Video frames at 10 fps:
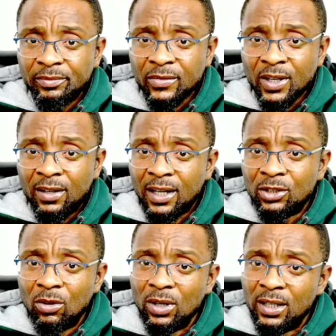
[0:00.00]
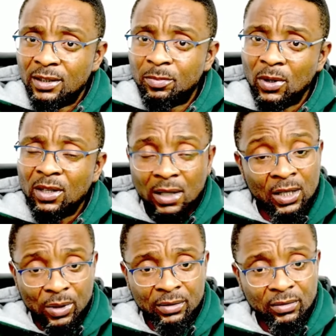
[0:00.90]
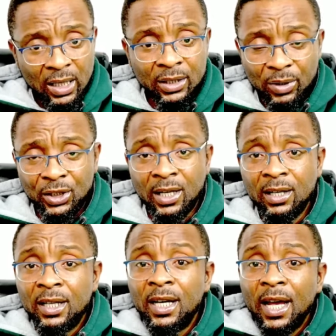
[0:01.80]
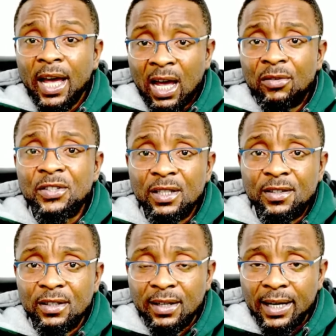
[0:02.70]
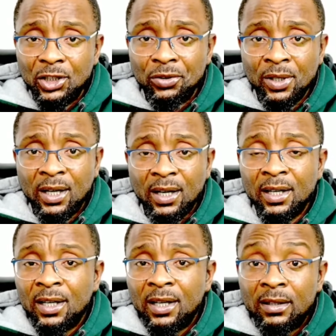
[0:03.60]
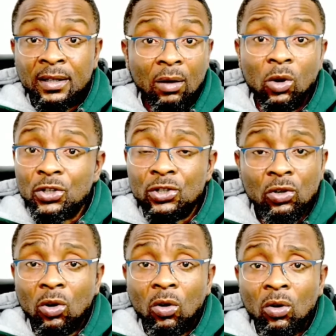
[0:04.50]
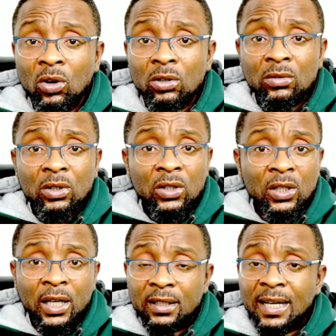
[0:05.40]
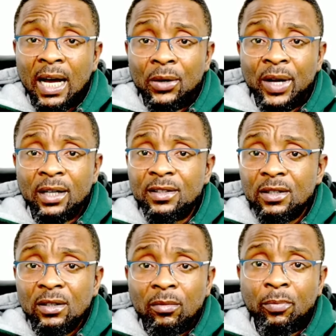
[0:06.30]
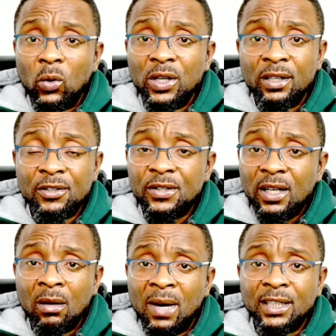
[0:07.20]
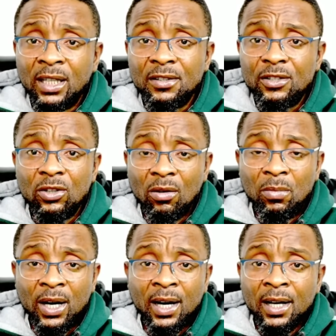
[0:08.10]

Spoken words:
Now you go lead police. Anyway, Sha, FCT Nigeria, there was no a direct police emergency number.